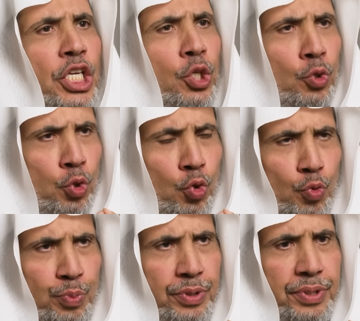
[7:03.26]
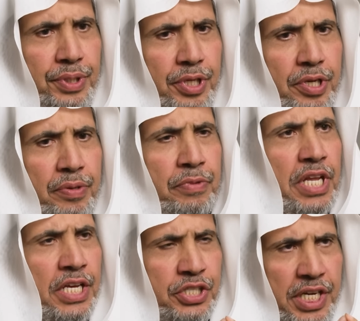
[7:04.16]
wisdom that promotes
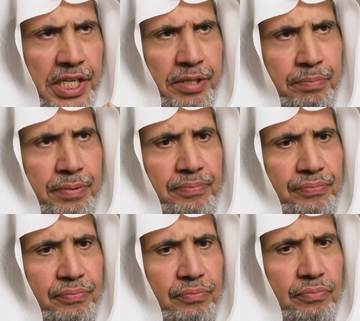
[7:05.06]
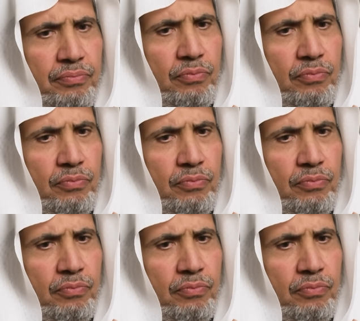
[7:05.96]
peace and dialogue,